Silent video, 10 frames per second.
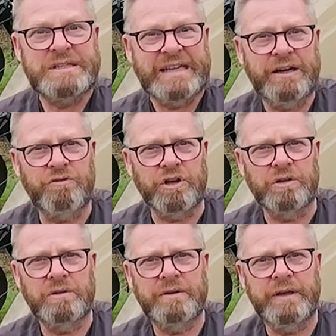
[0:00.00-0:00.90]

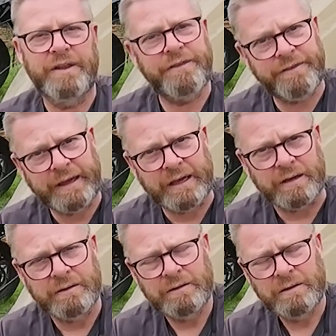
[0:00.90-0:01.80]
material in
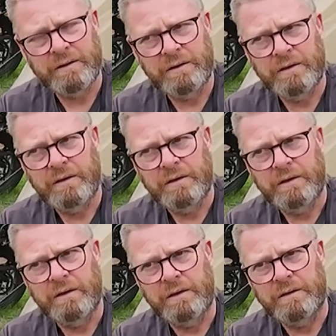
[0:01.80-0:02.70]
thicker
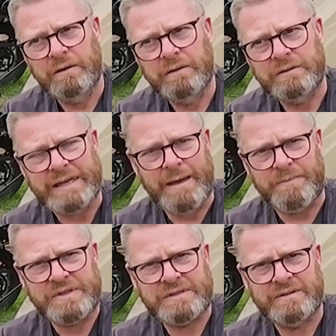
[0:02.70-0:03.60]

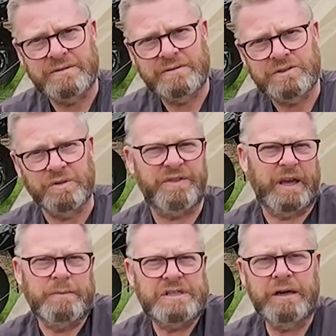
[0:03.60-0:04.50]
depths, so
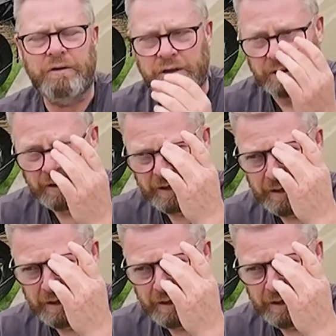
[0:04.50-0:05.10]
thicker material.